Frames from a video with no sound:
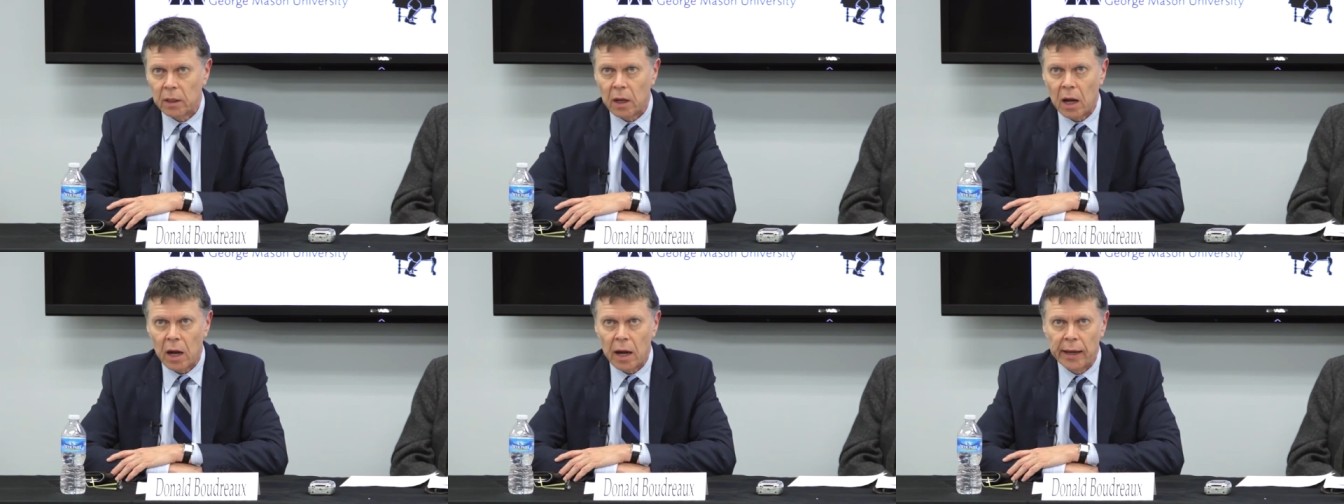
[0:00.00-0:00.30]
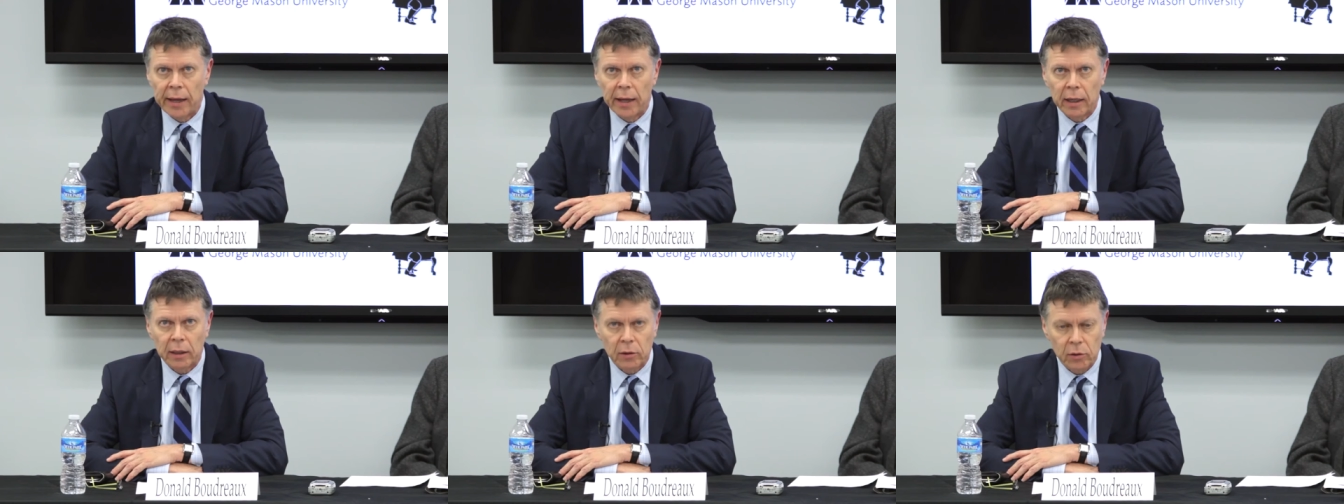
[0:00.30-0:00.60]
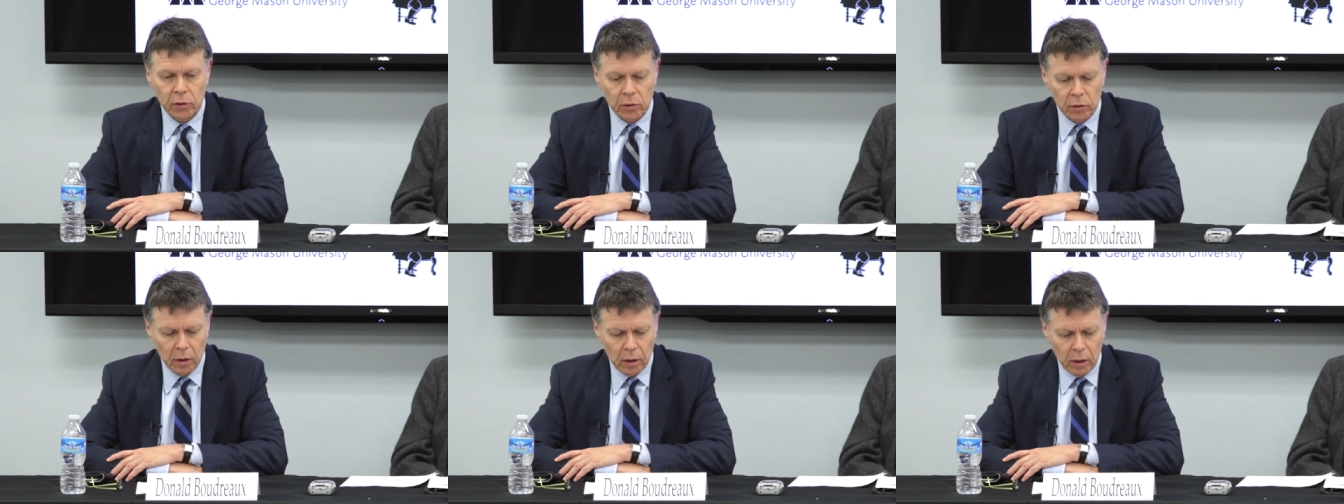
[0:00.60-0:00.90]
in
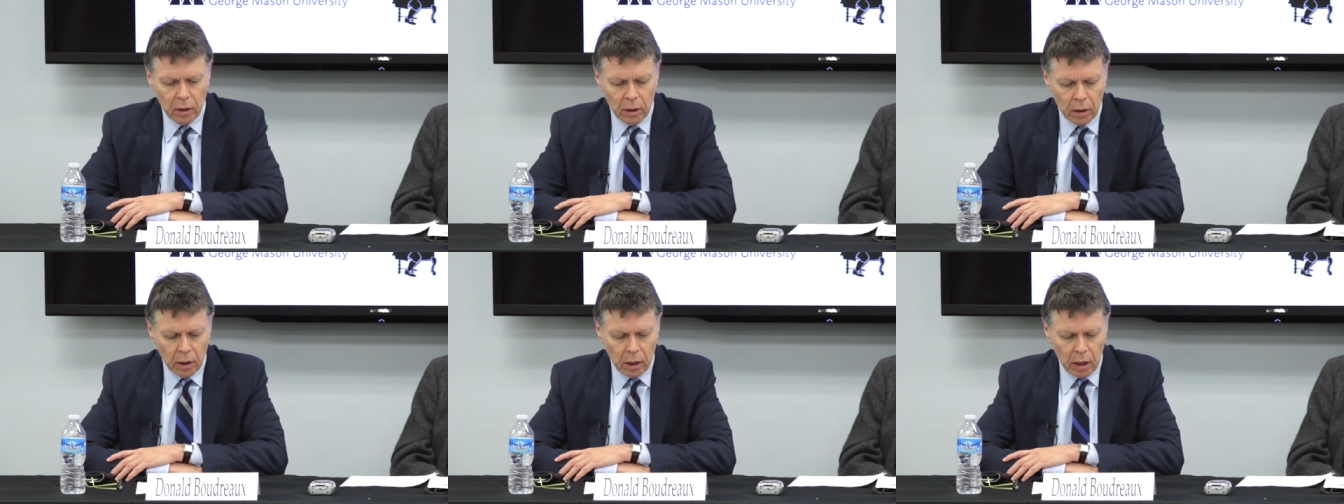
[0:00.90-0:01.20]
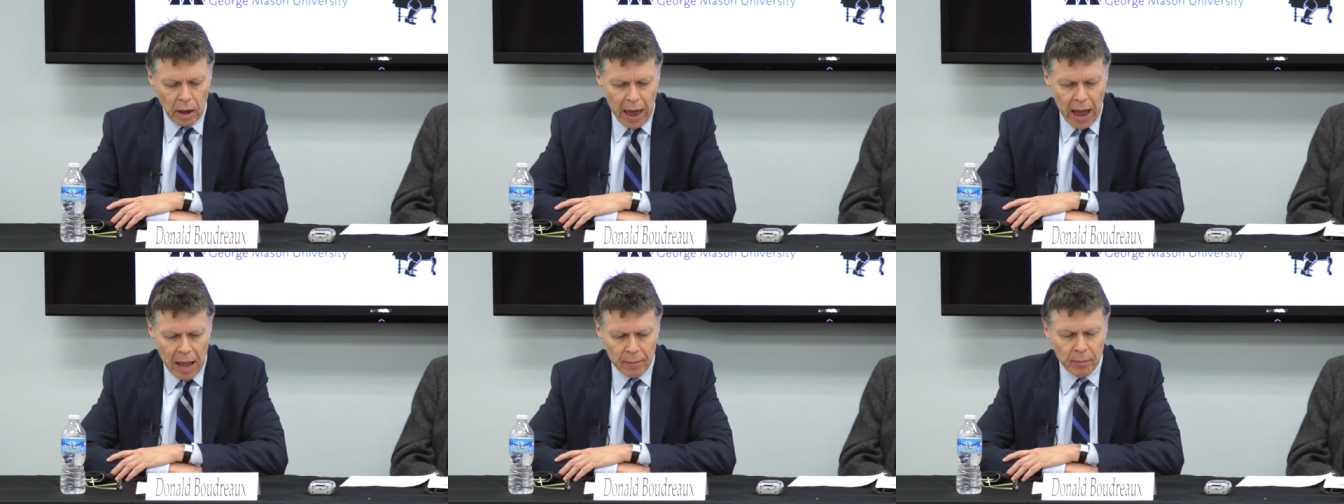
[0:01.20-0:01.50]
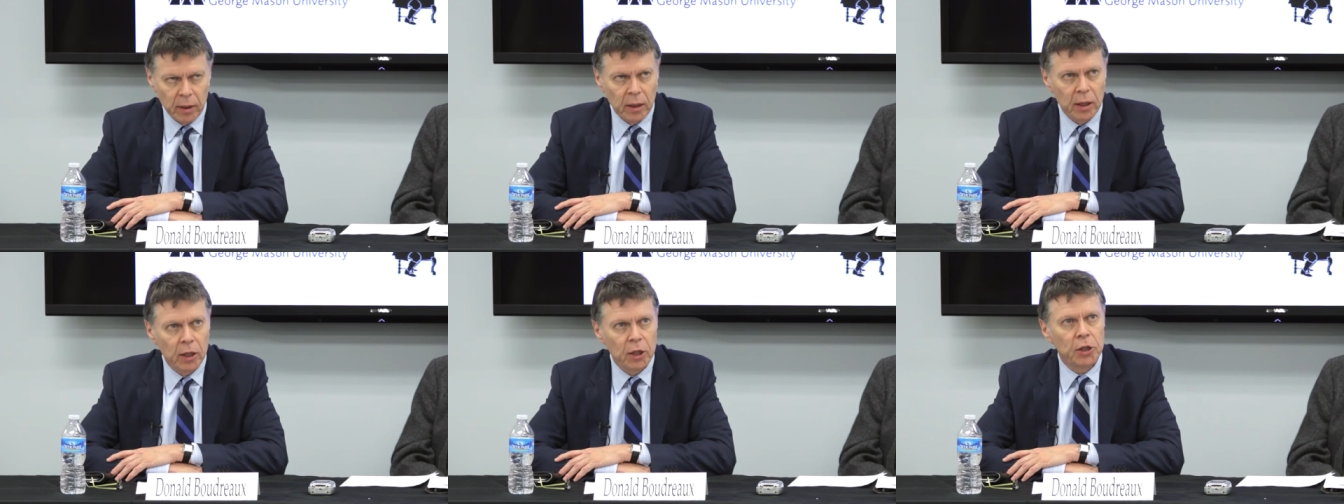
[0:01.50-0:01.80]
Hayek's uh,
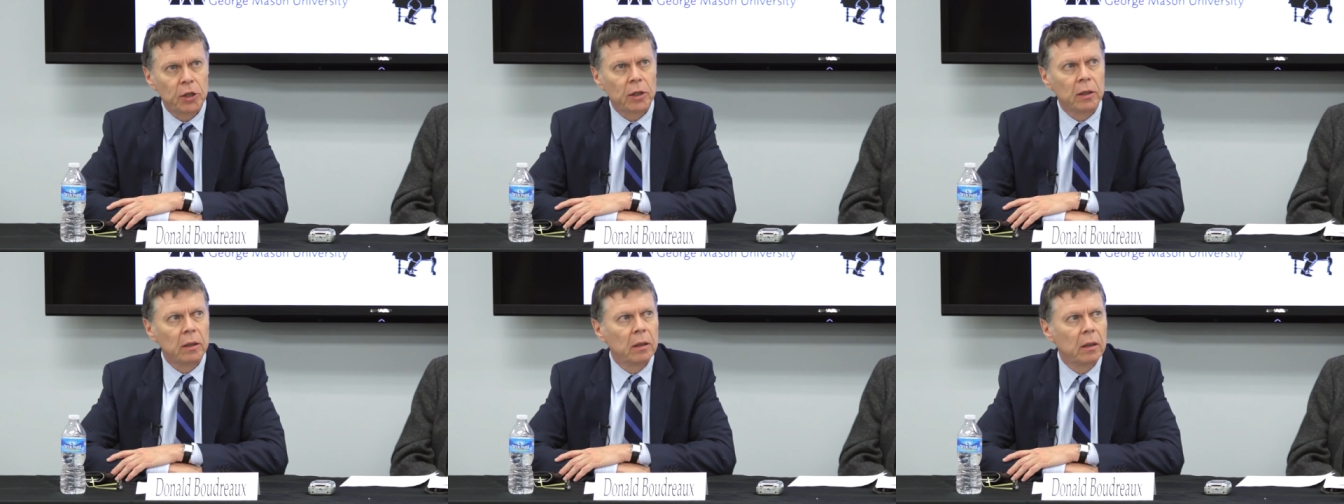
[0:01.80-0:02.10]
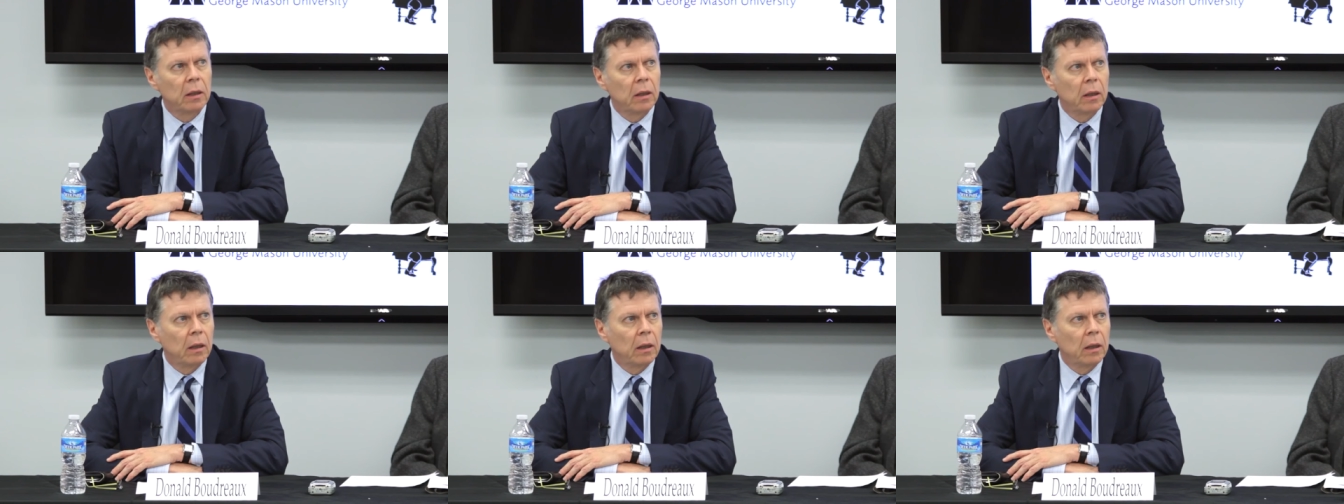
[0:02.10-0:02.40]
admonition